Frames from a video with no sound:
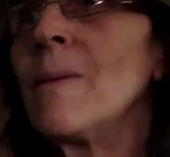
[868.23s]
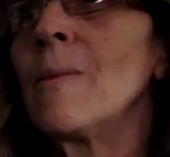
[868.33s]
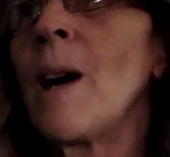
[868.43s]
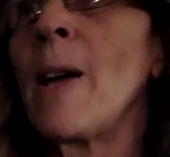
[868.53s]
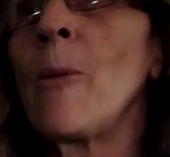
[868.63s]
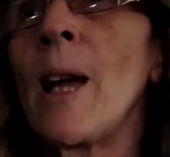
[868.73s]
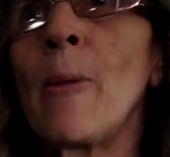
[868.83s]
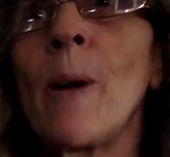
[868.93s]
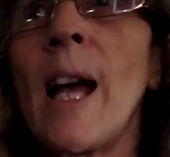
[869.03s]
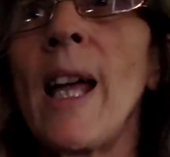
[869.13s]
way,
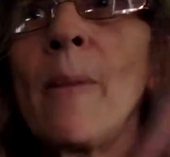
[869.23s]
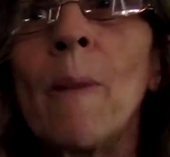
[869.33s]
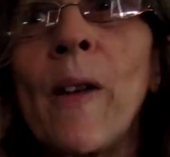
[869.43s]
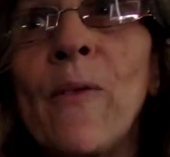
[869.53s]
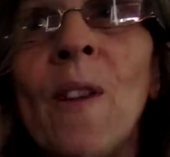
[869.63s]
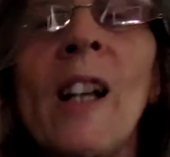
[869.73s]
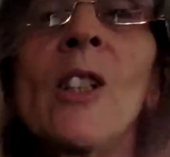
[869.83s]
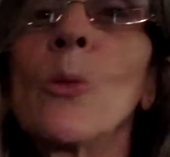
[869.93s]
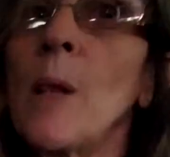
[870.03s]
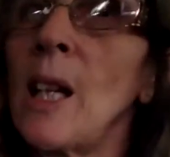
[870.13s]
my
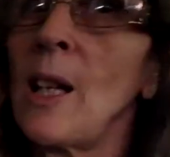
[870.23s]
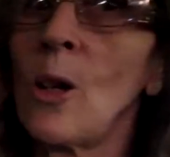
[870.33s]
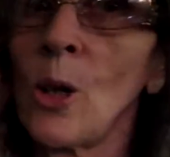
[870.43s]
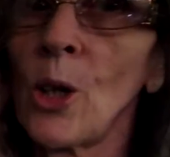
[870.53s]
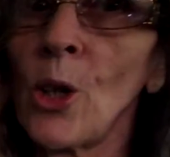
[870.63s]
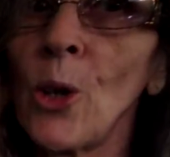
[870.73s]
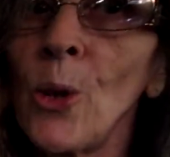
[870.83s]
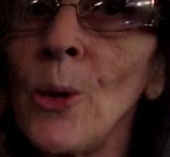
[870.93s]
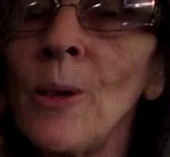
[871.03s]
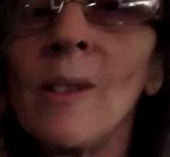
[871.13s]
phone's ringing on
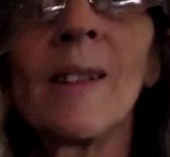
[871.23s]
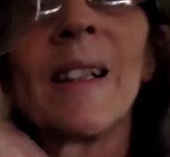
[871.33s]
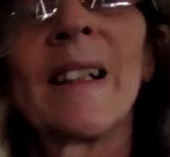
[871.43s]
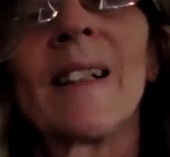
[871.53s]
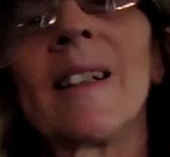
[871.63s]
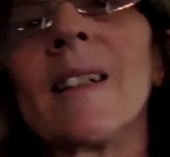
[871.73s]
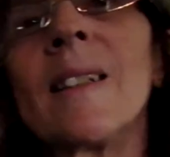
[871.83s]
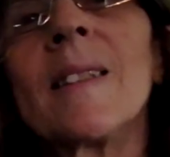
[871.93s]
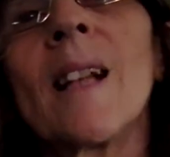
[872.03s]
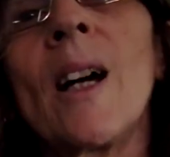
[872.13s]
cue.
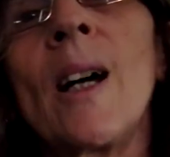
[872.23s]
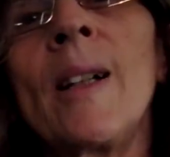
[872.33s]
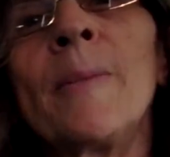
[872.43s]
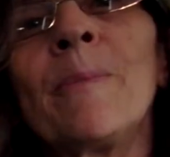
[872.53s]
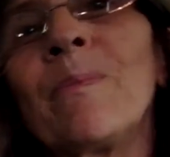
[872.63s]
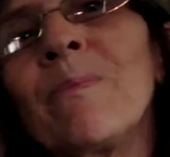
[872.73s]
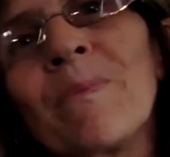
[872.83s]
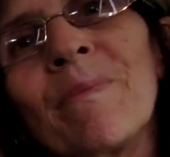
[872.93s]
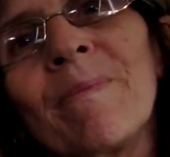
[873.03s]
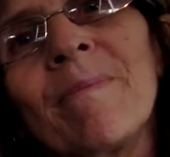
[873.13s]
So
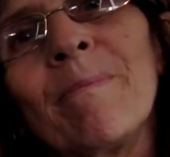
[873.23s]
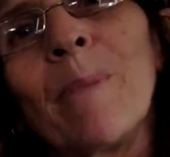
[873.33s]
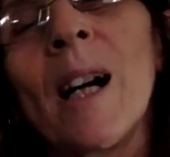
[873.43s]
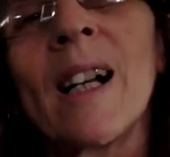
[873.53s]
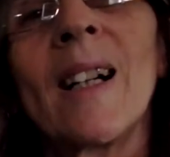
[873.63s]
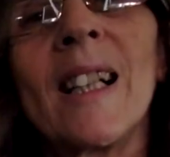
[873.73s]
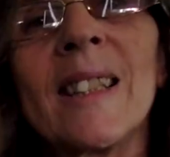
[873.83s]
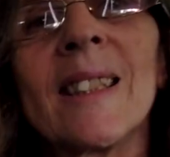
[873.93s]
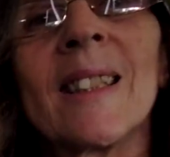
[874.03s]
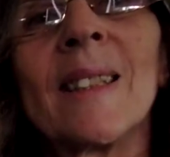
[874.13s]
bye
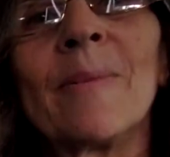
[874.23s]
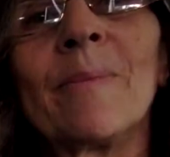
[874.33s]
guys.